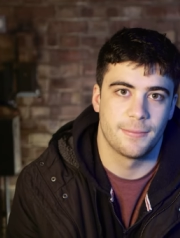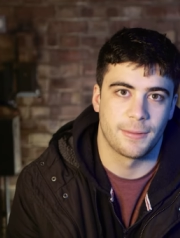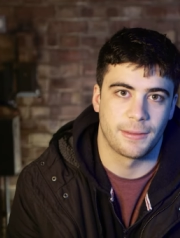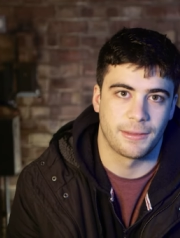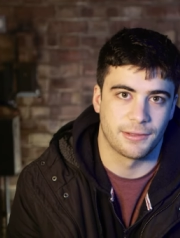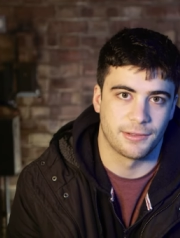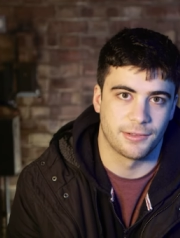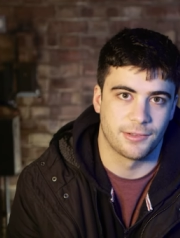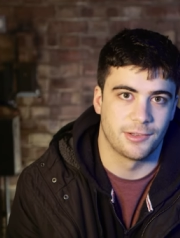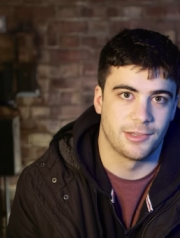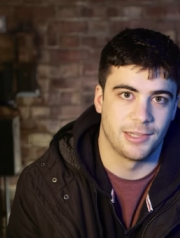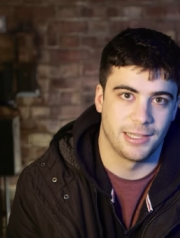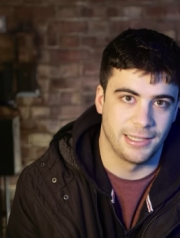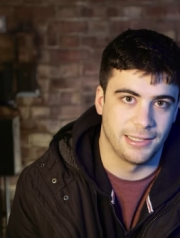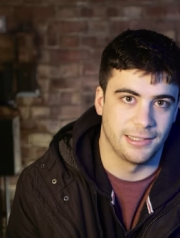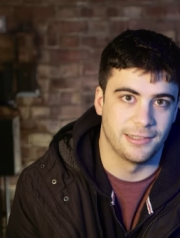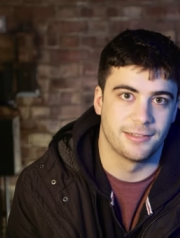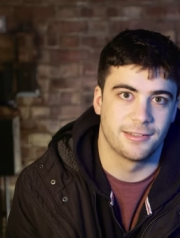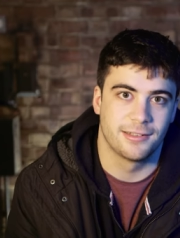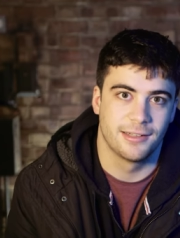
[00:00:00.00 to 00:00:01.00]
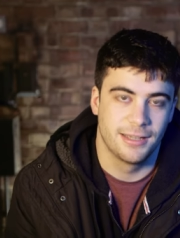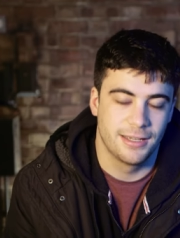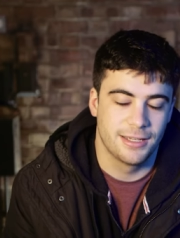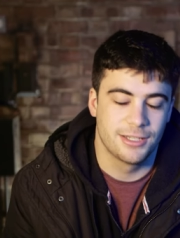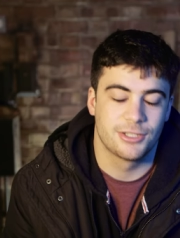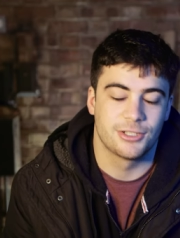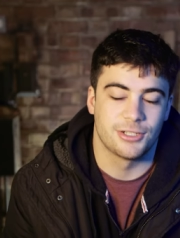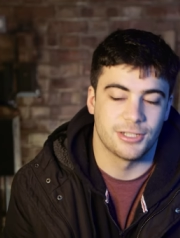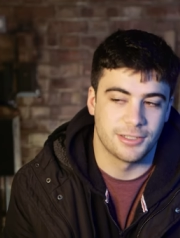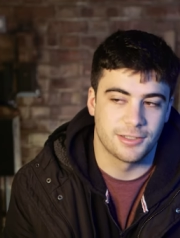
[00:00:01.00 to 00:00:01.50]
Because these,
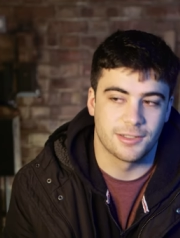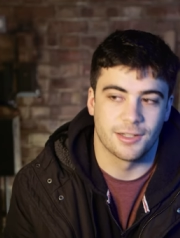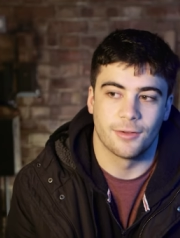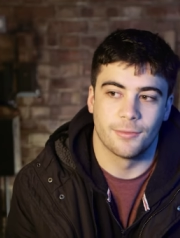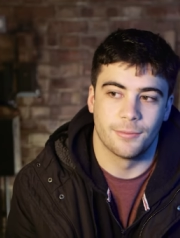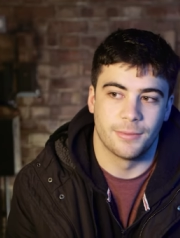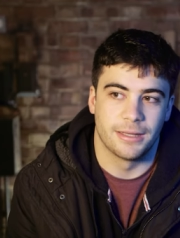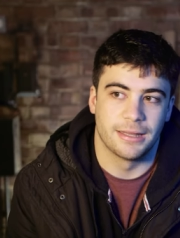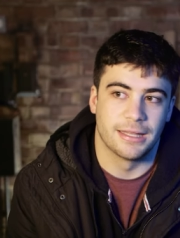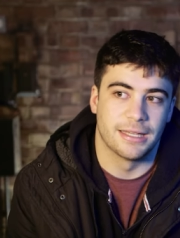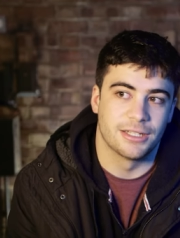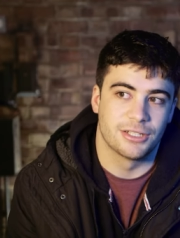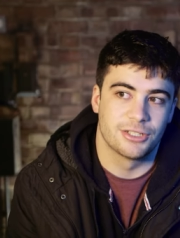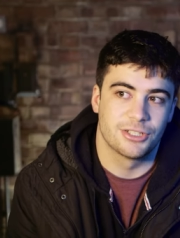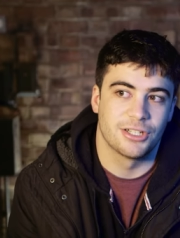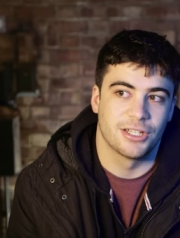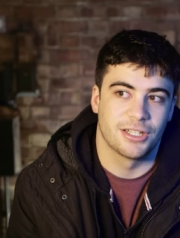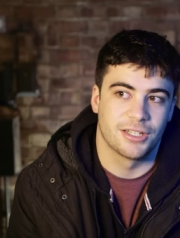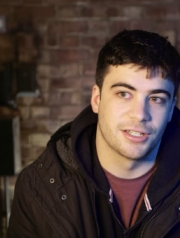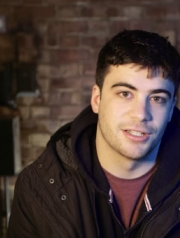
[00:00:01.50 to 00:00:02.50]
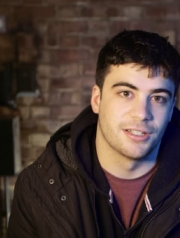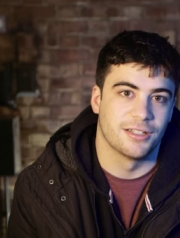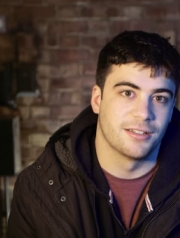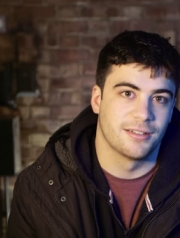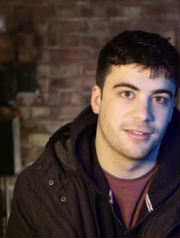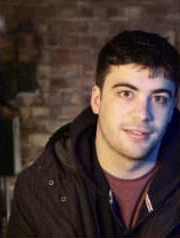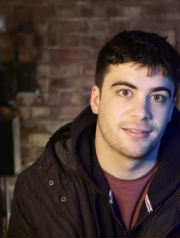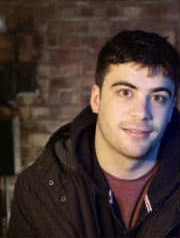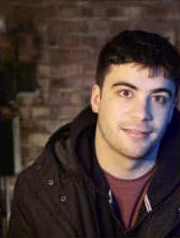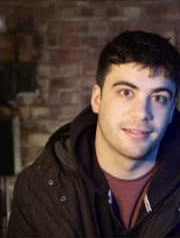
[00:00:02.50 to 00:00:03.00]
she's told me that she
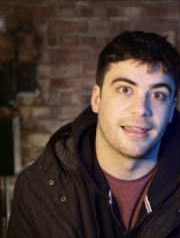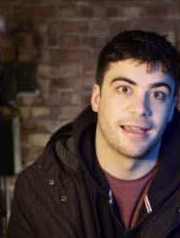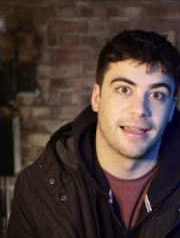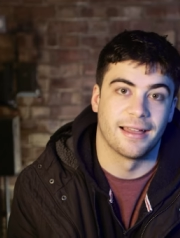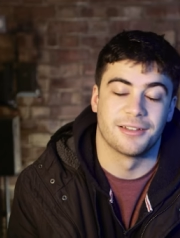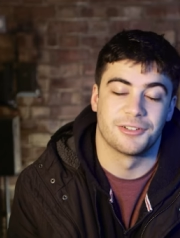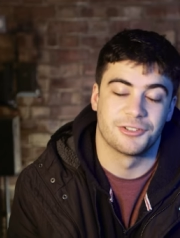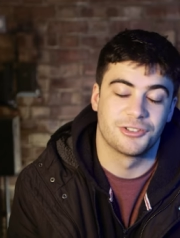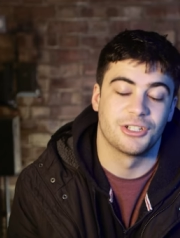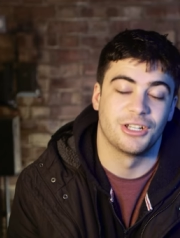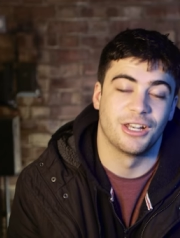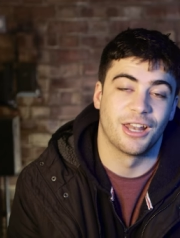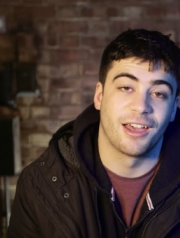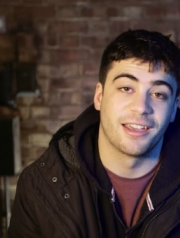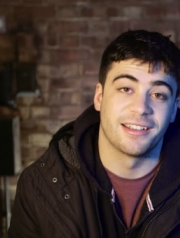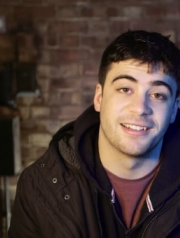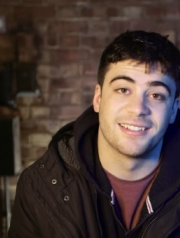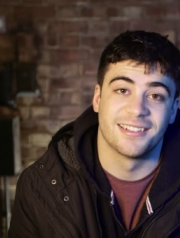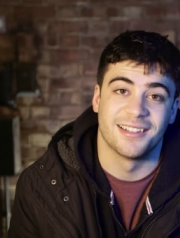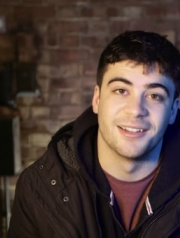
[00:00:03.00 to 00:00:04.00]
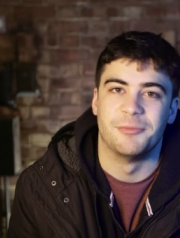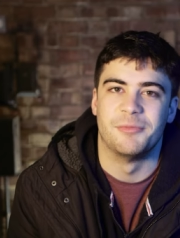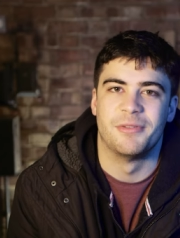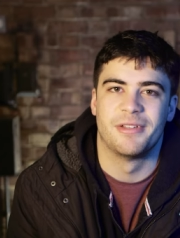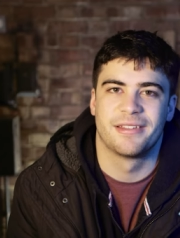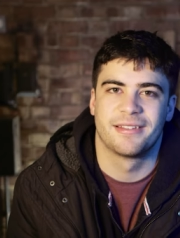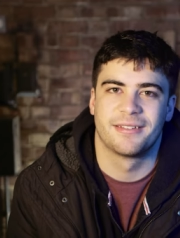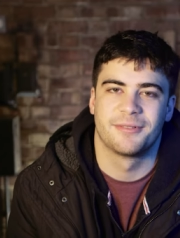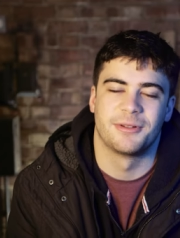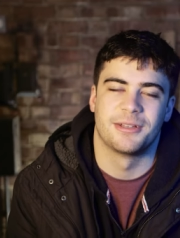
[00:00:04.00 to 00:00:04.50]
can, yeah, she likes them,
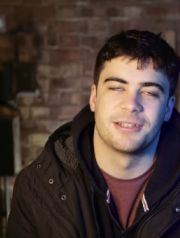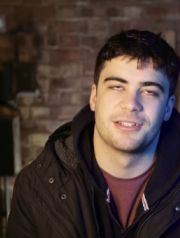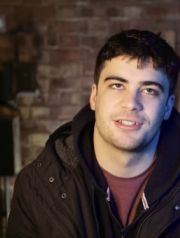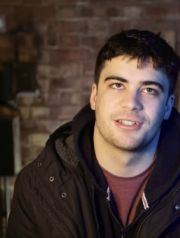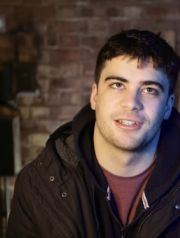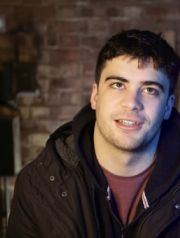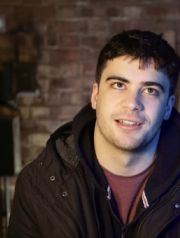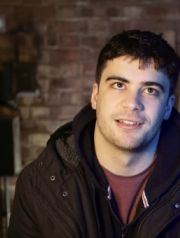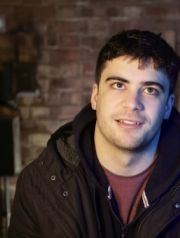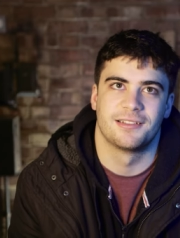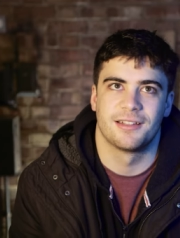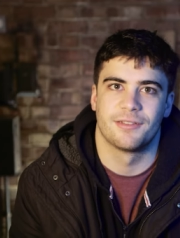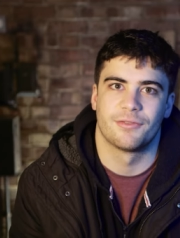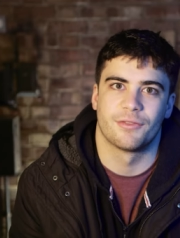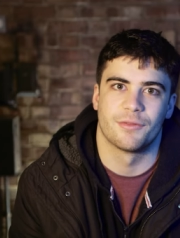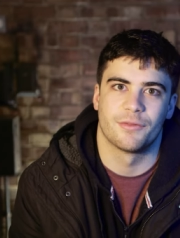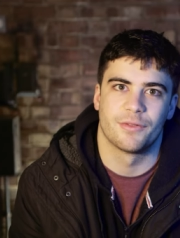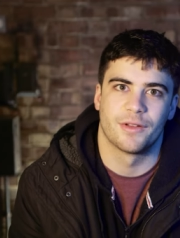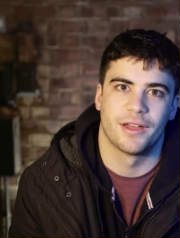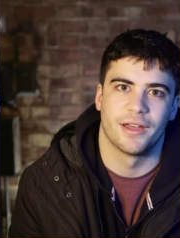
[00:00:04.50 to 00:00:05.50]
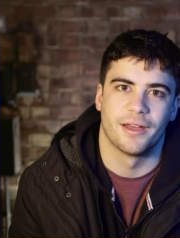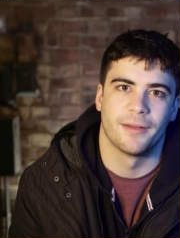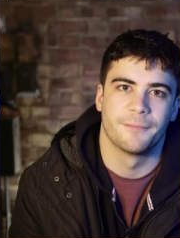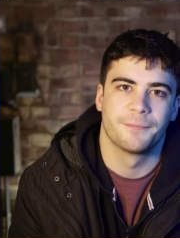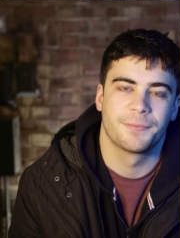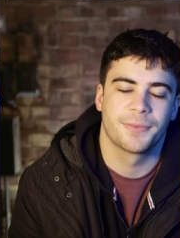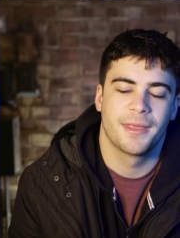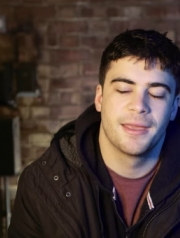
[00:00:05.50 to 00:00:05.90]
which is different for her.